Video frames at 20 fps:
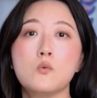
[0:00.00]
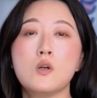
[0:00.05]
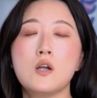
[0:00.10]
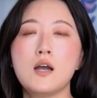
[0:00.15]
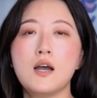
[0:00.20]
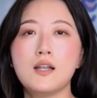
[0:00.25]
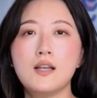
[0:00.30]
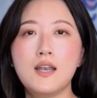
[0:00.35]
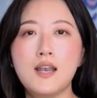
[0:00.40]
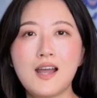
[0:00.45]
where
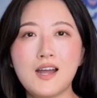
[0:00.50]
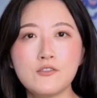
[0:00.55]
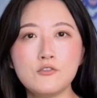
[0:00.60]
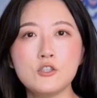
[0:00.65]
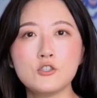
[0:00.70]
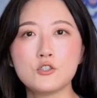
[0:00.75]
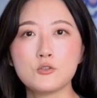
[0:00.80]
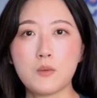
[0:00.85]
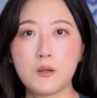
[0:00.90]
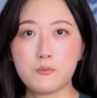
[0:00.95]
I
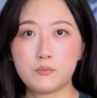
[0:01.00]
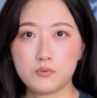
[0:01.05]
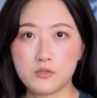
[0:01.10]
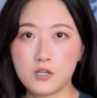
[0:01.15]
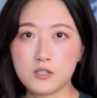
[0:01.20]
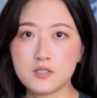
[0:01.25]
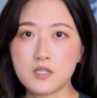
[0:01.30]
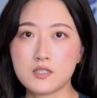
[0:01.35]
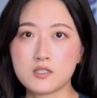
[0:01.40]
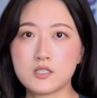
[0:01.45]
leverage my
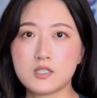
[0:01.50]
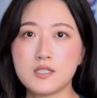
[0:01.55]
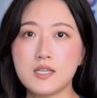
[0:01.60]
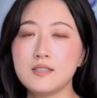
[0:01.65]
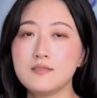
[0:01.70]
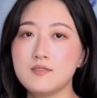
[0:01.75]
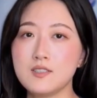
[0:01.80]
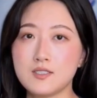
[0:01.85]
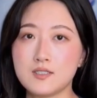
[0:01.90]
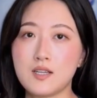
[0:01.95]
product
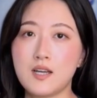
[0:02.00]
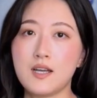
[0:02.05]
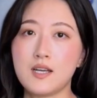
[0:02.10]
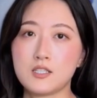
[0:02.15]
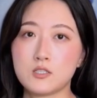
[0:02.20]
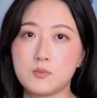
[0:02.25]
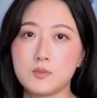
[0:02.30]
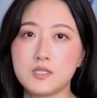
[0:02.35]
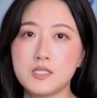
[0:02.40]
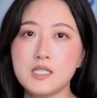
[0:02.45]
and design
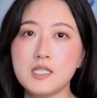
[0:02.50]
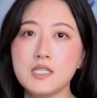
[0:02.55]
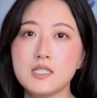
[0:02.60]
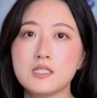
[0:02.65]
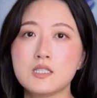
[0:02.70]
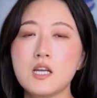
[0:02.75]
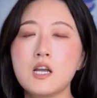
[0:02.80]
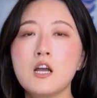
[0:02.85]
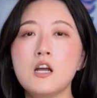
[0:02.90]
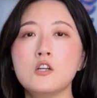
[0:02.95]

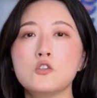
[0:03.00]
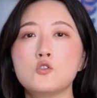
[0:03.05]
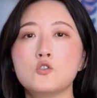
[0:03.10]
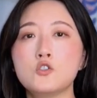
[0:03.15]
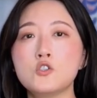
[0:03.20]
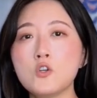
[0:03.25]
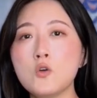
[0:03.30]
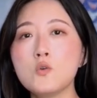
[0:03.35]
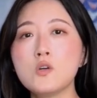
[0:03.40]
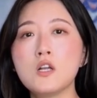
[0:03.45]
expertise to
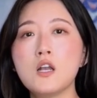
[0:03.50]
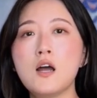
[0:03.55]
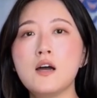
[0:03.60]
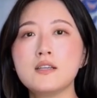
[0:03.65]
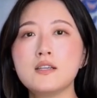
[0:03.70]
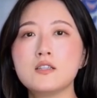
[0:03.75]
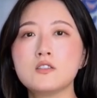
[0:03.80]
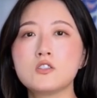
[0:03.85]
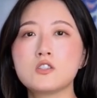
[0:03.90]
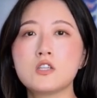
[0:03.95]
show
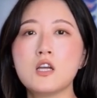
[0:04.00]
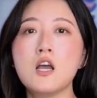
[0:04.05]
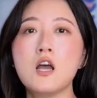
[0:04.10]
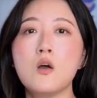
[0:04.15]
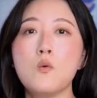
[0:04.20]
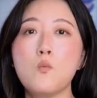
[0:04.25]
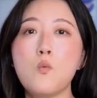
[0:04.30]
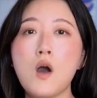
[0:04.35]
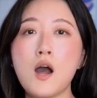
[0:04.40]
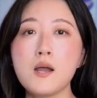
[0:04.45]
clients
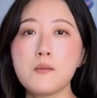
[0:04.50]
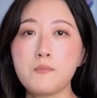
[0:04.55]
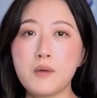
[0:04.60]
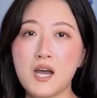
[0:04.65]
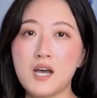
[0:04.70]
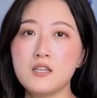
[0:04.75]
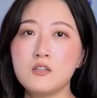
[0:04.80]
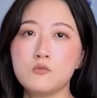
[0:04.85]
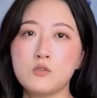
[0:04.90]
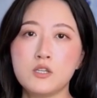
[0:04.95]
why
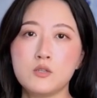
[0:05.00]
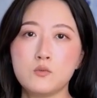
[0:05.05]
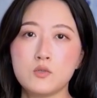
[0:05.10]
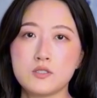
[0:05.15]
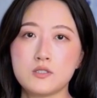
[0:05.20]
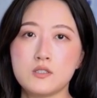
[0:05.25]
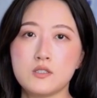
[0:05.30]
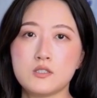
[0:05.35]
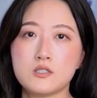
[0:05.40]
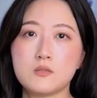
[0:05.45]
partnering
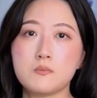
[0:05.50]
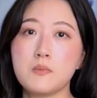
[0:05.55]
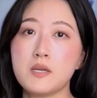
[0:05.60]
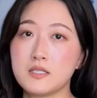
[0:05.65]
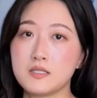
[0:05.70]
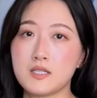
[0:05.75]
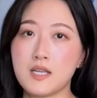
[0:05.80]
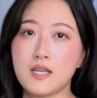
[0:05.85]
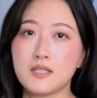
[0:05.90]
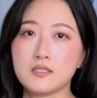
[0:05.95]
with us
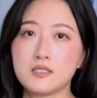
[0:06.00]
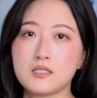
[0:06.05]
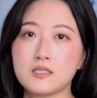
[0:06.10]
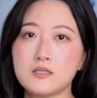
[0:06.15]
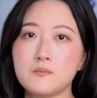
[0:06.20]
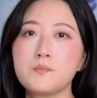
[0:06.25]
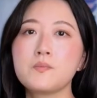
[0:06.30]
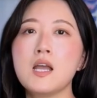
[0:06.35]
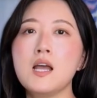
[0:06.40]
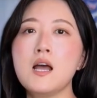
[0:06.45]
makes sense.
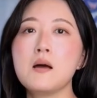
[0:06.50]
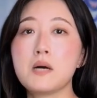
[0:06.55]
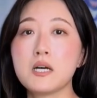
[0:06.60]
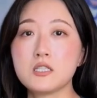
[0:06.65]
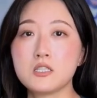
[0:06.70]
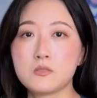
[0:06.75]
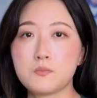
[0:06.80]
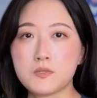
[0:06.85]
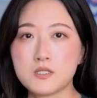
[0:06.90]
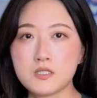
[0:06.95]
My
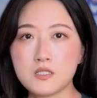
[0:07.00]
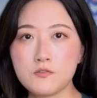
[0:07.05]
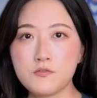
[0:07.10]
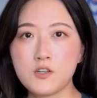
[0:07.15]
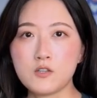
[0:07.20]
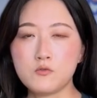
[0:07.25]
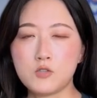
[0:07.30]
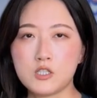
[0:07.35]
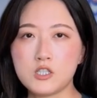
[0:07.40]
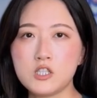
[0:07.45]

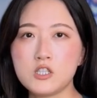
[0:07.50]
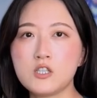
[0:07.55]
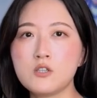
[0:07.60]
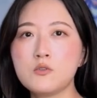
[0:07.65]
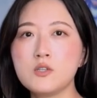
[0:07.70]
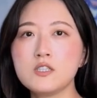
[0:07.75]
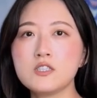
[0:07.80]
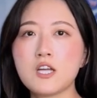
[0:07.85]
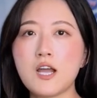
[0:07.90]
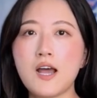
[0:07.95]
specific
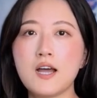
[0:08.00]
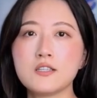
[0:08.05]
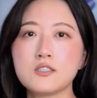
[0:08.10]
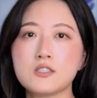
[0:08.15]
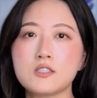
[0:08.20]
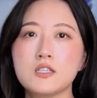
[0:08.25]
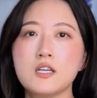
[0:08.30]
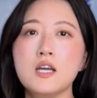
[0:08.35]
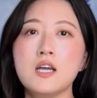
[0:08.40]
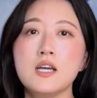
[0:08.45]
recurring
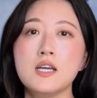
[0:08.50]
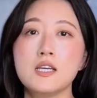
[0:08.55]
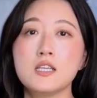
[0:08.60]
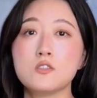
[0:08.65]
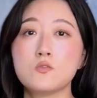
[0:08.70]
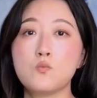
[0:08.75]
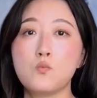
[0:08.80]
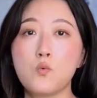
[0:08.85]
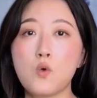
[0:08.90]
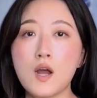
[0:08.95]
task
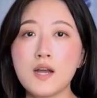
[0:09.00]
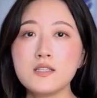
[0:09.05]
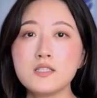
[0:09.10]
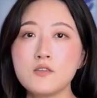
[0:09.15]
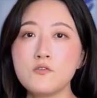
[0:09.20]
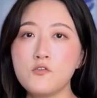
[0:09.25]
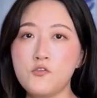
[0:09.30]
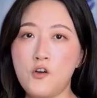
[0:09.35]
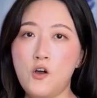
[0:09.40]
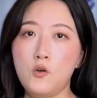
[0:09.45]
is
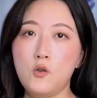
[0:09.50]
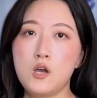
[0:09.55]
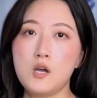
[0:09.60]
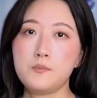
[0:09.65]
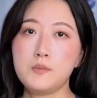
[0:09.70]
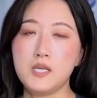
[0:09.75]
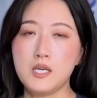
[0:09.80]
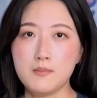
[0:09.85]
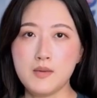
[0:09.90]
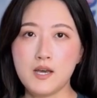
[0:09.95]
writing follow
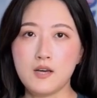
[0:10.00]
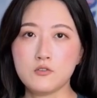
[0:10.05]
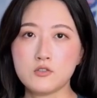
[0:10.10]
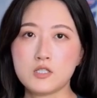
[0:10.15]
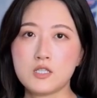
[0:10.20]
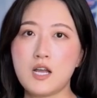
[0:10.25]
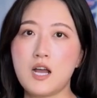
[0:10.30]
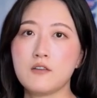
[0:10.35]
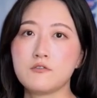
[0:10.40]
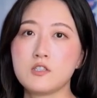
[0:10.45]
up
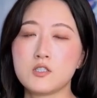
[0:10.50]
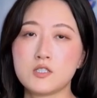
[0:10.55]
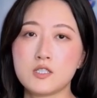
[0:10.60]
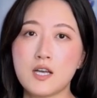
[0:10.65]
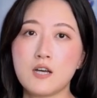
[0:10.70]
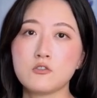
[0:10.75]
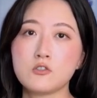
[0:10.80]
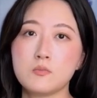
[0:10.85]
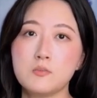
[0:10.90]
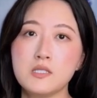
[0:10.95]
emails after
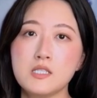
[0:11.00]
sales